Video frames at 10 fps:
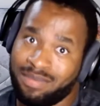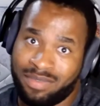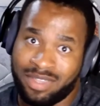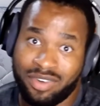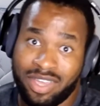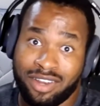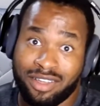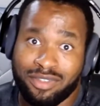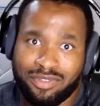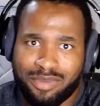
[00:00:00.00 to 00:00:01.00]

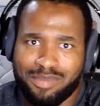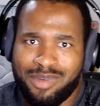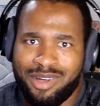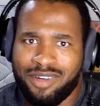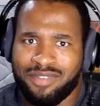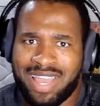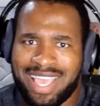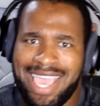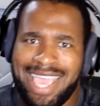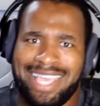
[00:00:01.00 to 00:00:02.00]
Crater to more of like,
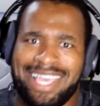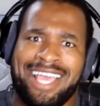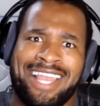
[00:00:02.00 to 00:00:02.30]
hey,